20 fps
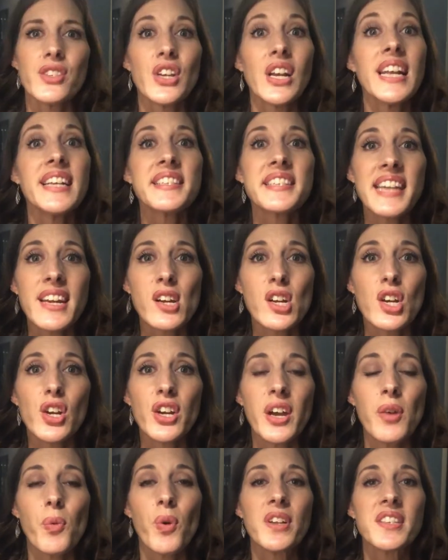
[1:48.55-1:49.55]
So let's take a
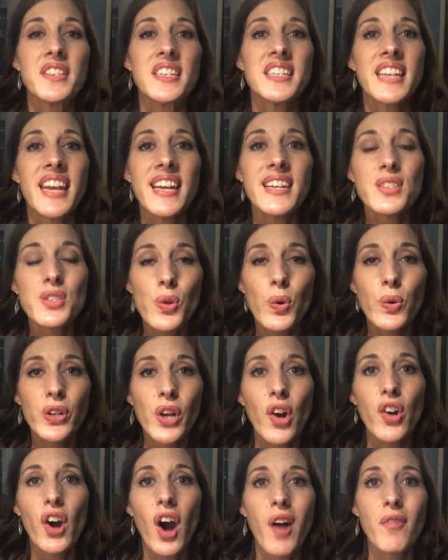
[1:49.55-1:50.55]
look at what today's thought
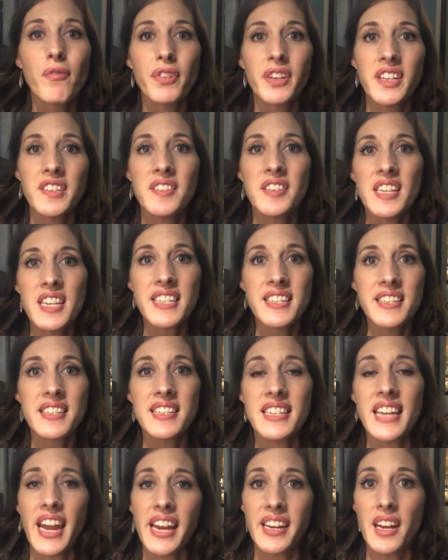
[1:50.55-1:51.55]
on confidence
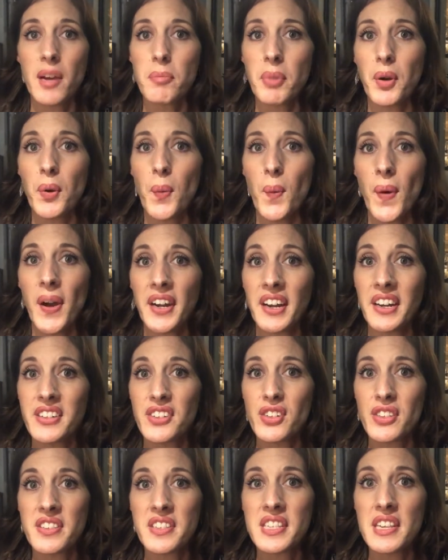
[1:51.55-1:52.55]
is, day number
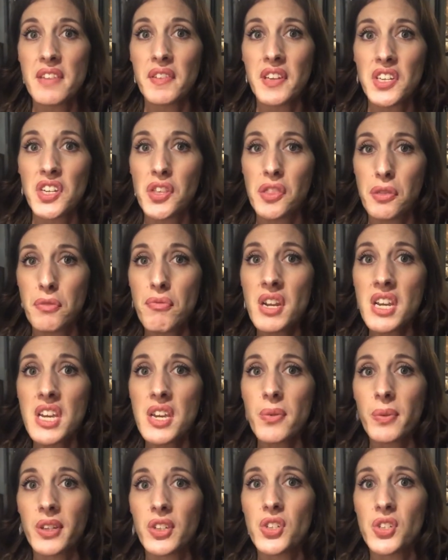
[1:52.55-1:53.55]

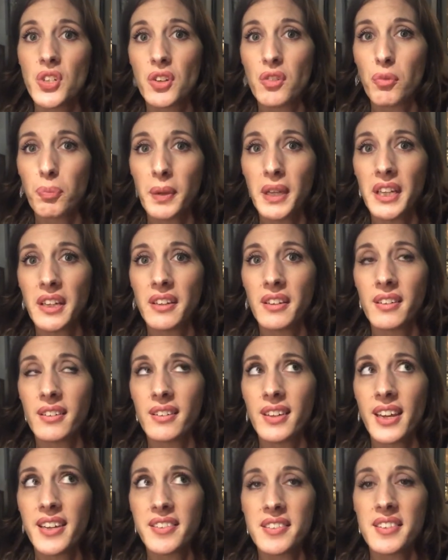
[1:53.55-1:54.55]
173, which should have been
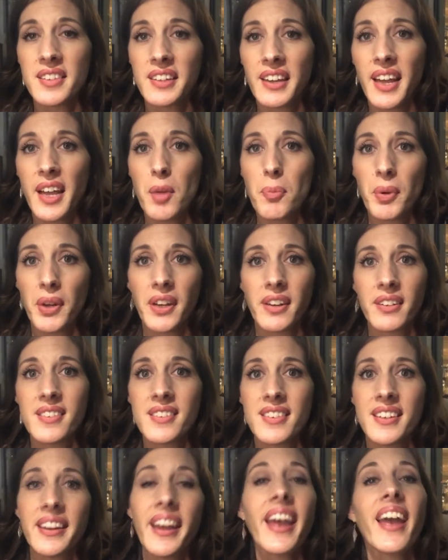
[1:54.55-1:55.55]
yesterday, but
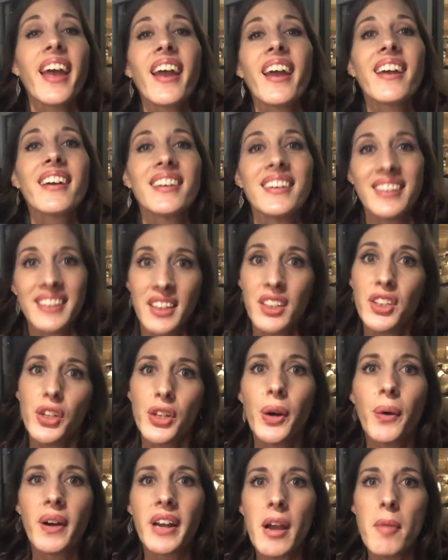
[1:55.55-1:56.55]
it's today.
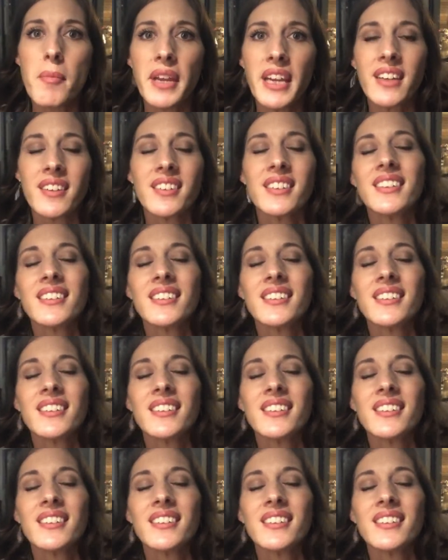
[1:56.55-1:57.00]
You know what I mean.